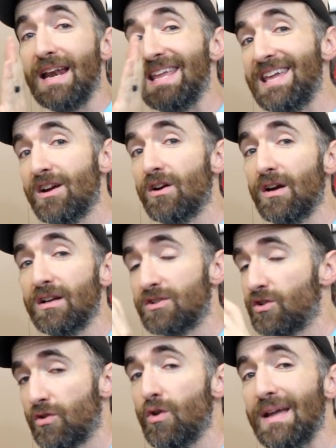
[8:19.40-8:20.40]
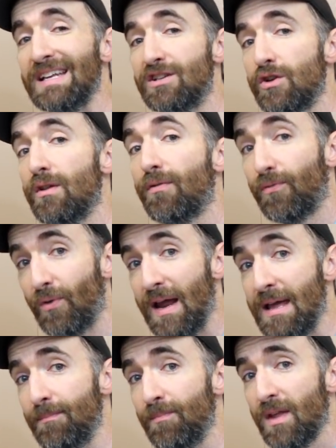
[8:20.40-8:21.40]
adhere and screw into the
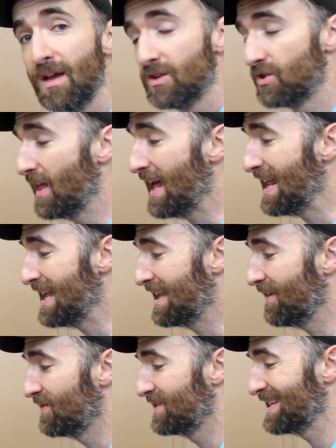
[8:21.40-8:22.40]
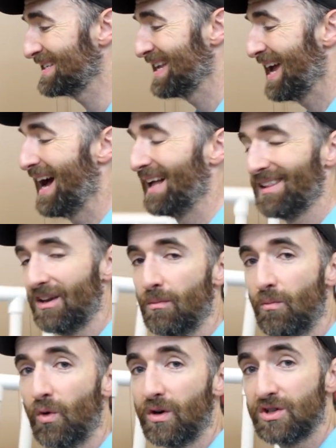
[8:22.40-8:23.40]
frame so that it gives this a little
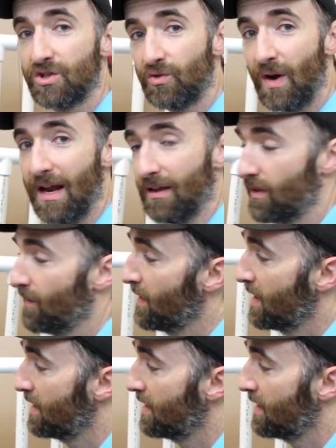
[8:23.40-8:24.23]
more strength.